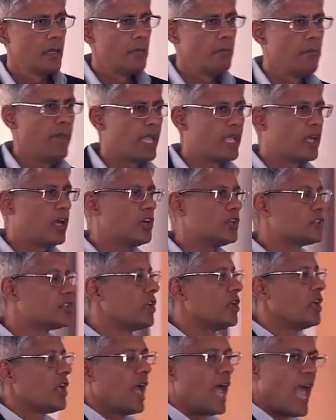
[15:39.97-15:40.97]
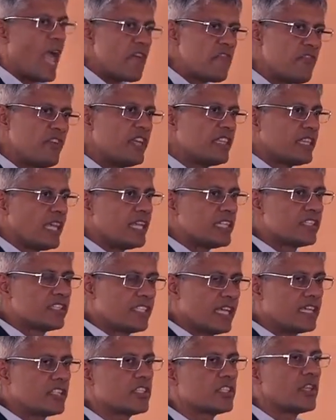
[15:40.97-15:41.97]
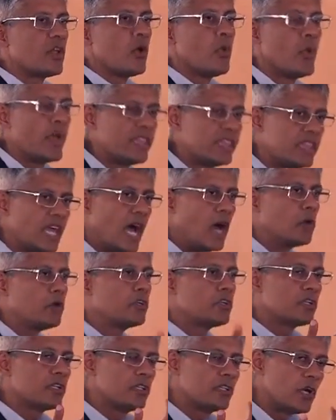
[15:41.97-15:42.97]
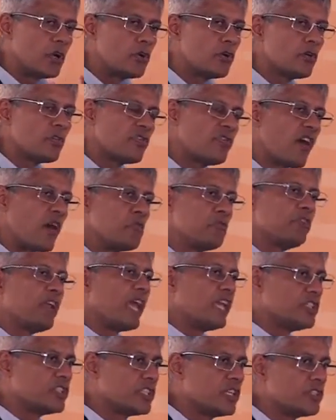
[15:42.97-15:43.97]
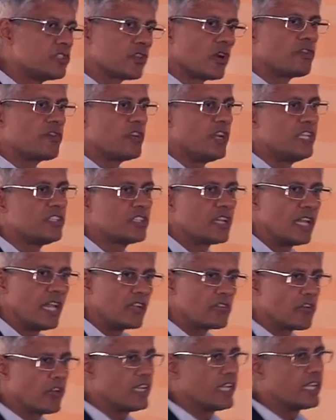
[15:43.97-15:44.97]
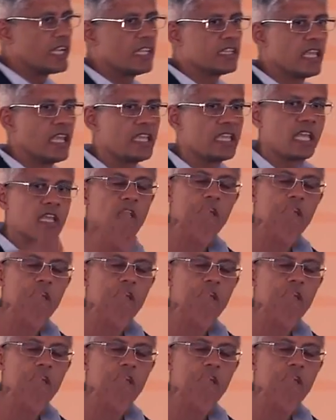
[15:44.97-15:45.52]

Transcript: because everything sits without the foundations of reason and critical thinking.